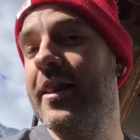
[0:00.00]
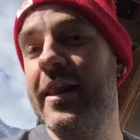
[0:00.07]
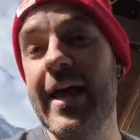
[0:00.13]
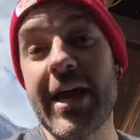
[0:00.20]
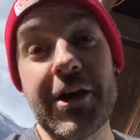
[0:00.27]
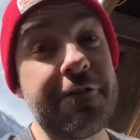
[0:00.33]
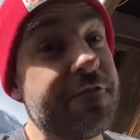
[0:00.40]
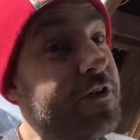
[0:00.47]

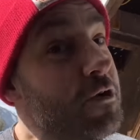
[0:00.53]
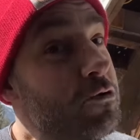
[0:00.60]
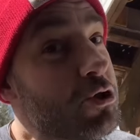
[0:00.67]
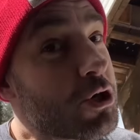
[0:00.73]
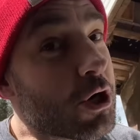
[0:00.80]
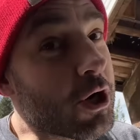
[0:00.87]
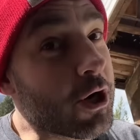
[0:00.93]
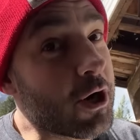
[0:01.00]
like a
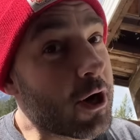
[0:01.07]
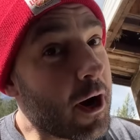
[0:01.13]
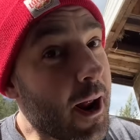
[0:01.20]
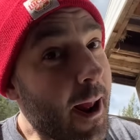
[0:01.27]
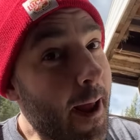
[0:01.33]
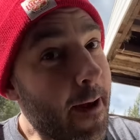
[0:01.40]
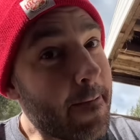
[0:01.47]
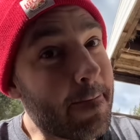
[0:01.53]
future
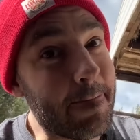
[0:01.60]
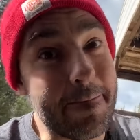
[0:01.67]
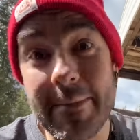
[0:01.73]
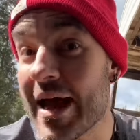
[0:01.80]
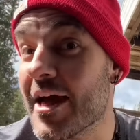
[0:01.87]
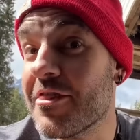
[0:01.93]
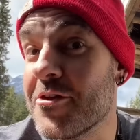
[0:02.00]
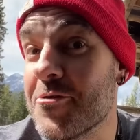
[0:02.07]

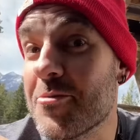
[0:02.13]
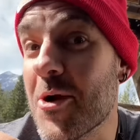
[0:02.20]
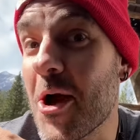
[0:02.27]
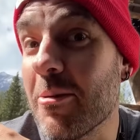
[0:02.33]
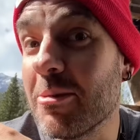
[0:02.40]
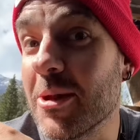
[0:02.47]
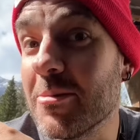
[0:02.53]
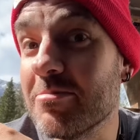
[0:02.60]
Matthew
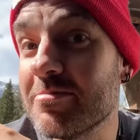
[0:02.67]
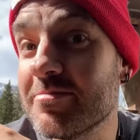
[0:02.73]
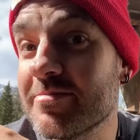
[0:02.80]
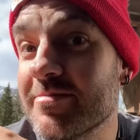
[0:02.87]
problem.